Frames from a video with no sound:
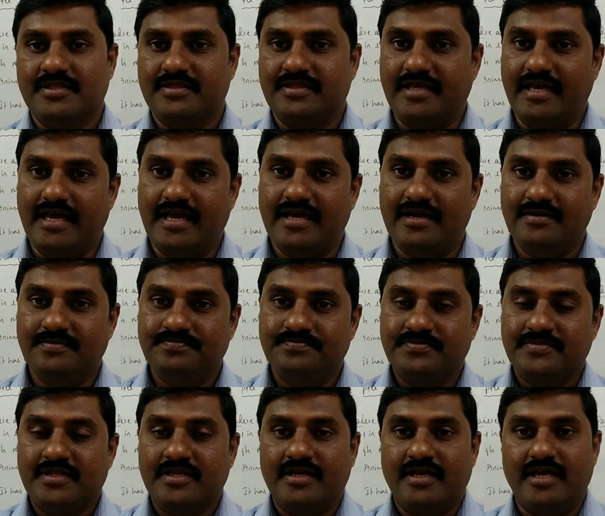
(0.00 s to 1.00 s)

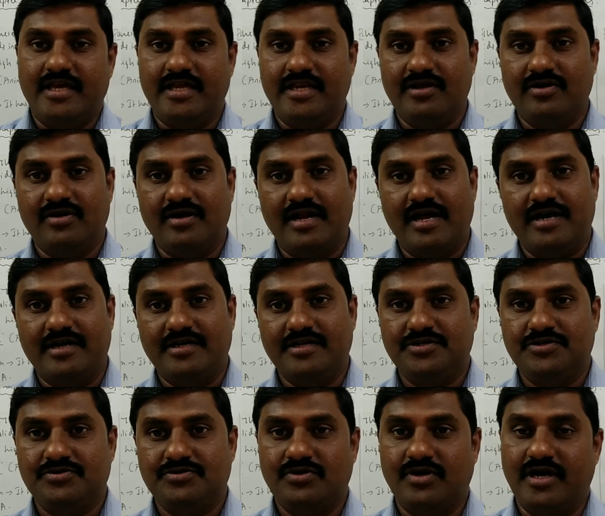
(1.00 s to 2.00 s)
There, areolar
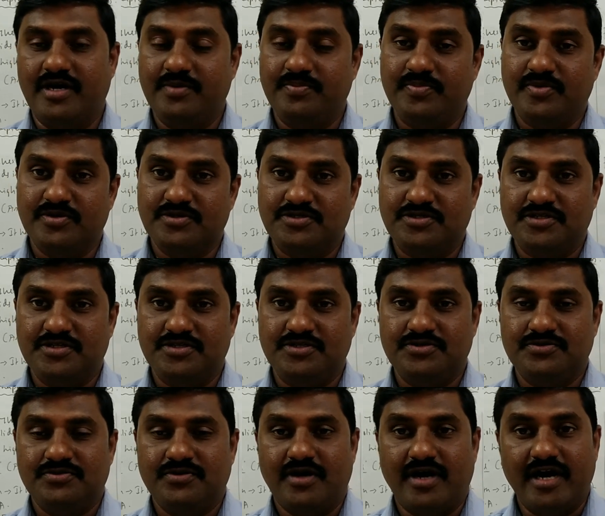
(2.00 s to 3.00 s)
tissue, adipose
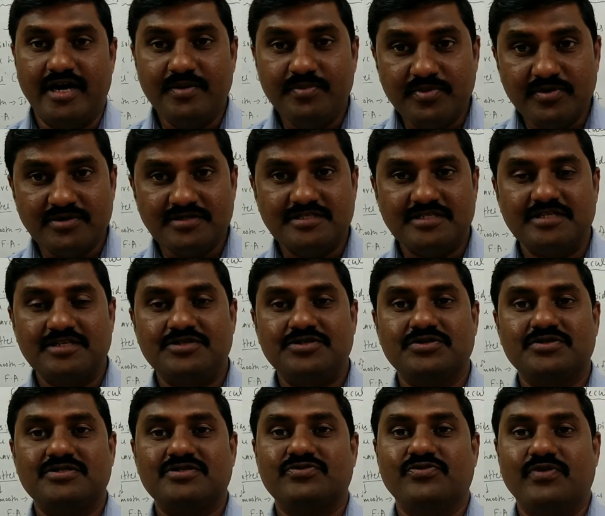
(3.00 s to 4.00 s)
tissue. Adipose
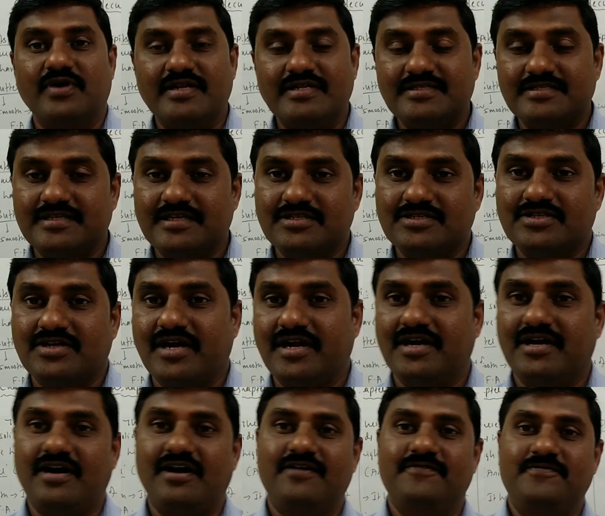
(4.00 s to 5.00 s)
tissue is one such
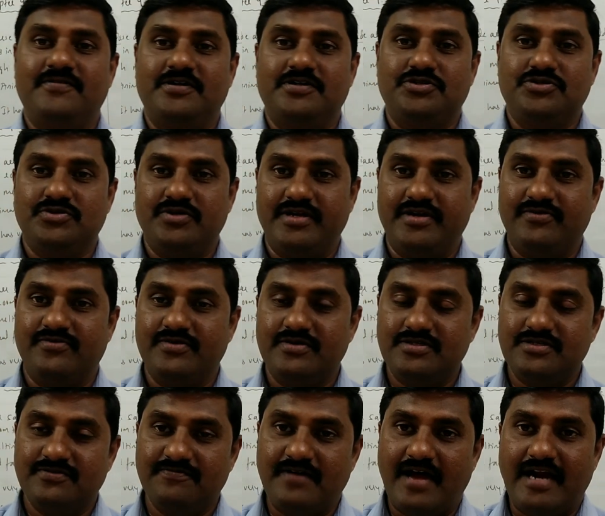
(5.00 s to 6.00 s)
kind of tissue in
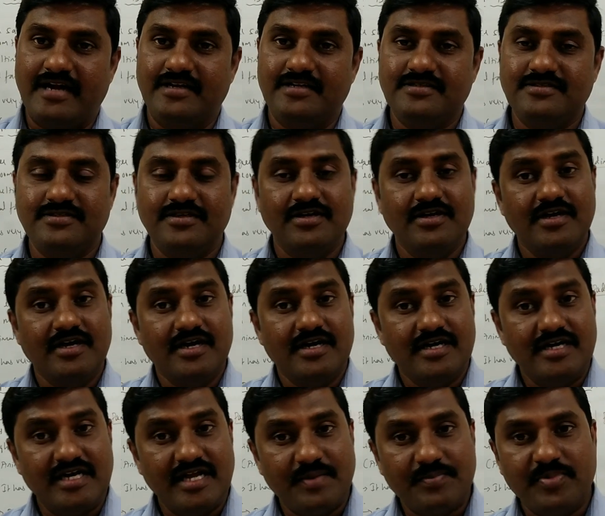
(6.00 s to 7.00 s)
which fat is
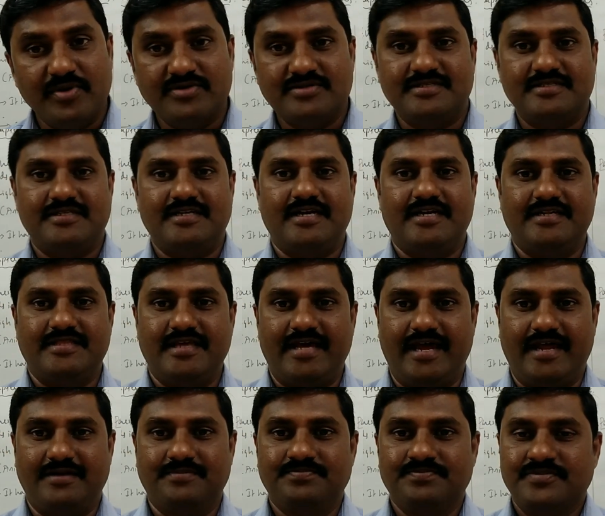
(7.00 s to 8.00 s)
deposited
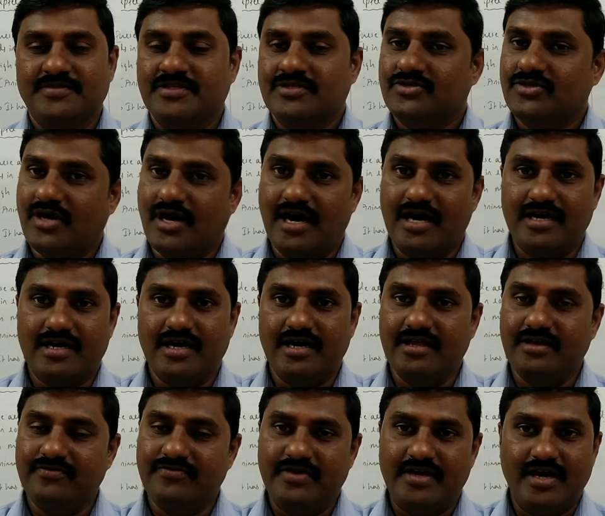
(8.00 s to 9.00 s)
there. So
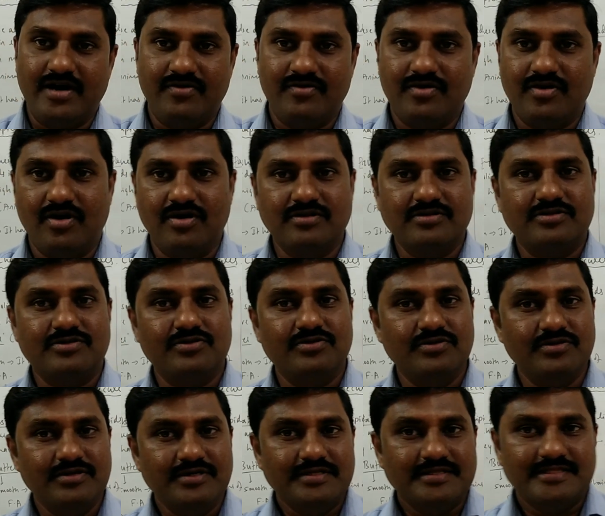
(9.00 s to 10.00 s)
already we have gone
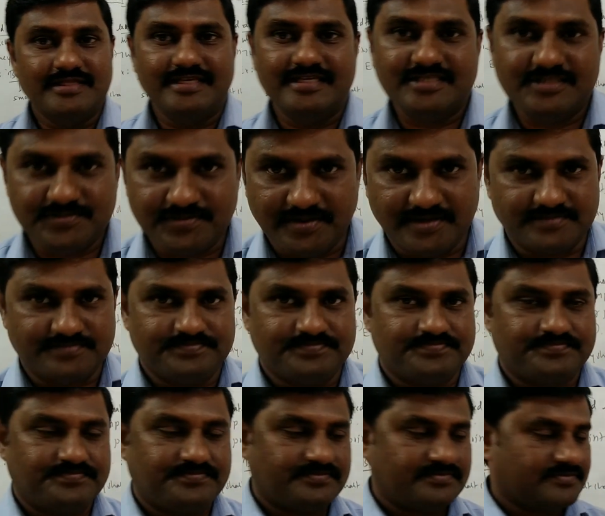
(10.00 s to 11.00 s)
through this one.